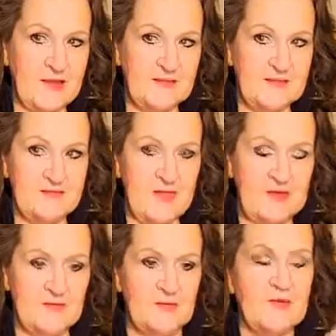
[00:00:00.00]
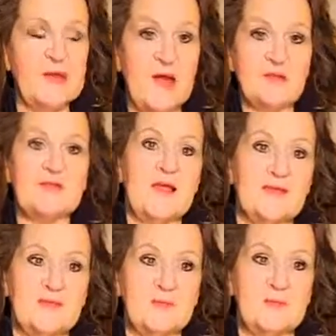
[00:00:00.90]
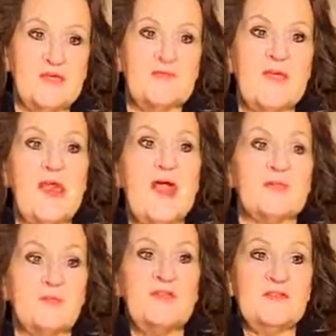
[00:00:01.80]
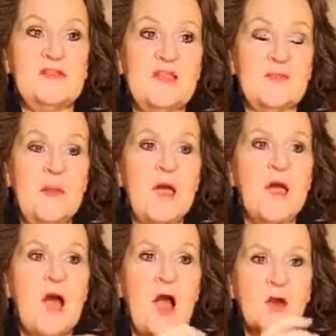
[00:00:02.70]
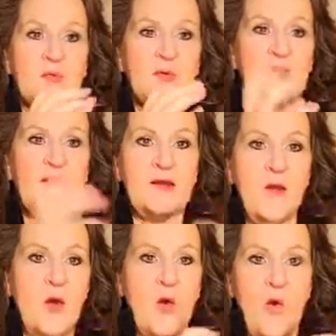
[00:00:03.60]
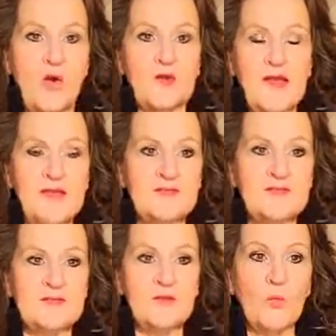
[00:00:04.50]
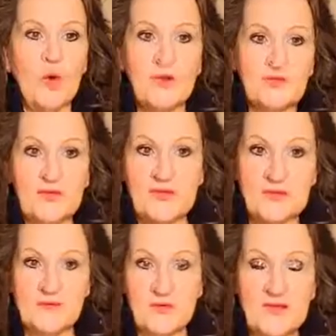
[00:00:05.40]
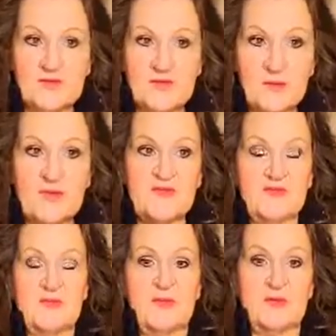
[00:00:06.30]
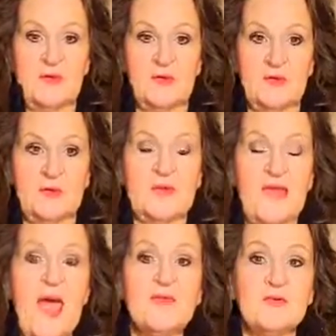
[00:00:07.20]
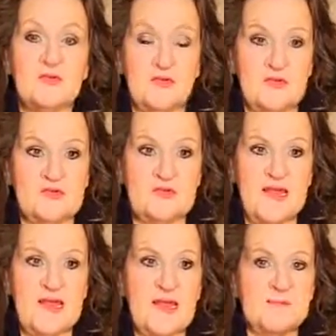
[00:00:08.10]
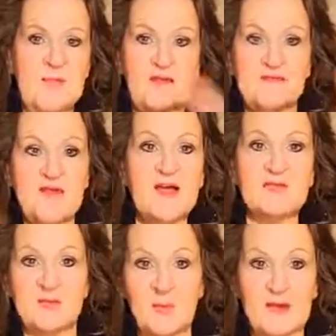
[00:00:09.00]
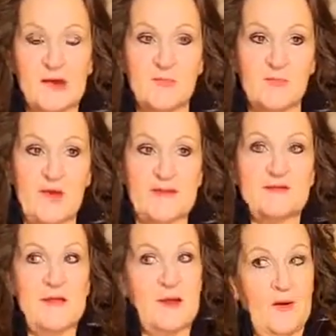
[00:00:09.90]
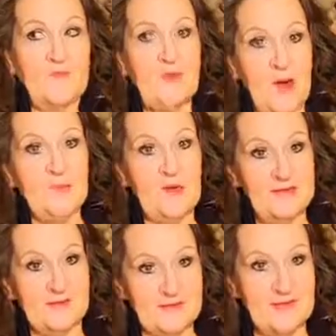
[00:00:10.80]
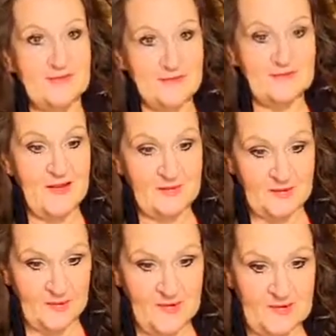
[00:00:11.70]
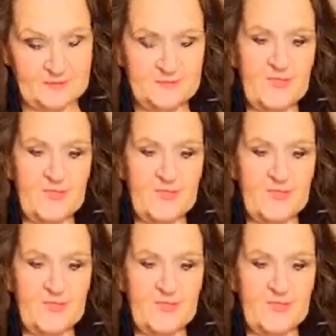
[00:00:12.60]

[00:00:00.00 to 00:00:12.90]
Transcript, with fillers: I believe that either. But now scientists believe that as we sleep, our brain organizes and works on the information that we've gathered through the day and, and files it away in our brains. However, our brain decides to file it away.